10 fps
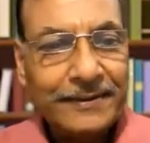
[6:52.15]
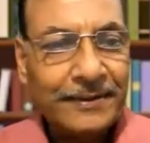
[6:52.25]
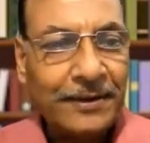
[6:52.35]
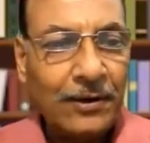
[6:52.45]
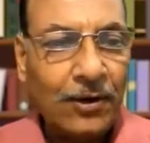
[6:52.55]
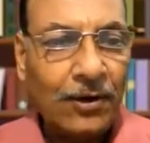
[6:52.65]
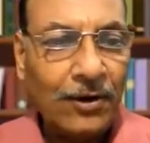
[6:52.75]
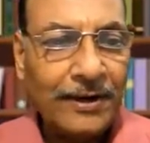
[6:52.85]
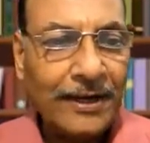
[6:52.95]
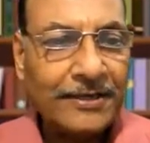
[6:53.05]
the
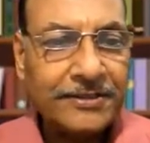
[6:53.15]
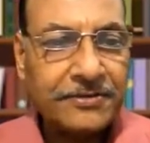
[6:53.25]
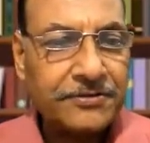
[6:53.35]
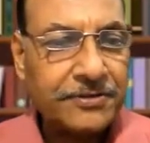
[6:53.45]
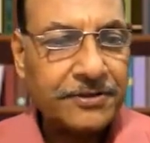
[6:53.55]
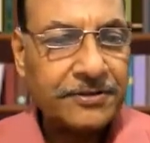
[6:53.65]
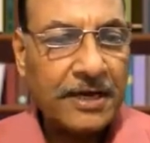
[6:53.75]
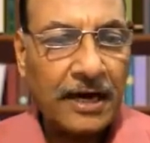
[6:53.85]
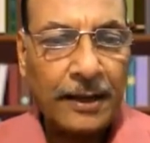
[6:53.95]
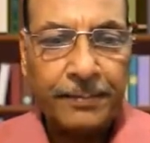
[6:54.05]
long extensors
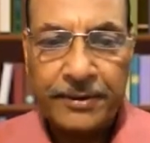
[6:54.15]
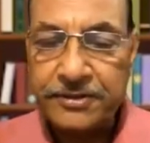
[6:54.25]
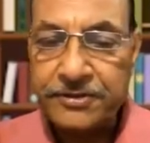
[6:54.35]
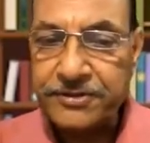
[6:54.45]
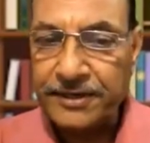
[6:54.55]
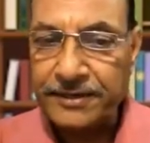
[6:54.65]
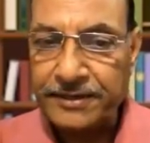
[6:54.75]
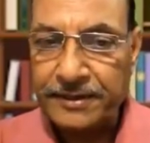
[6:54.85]
hyperextend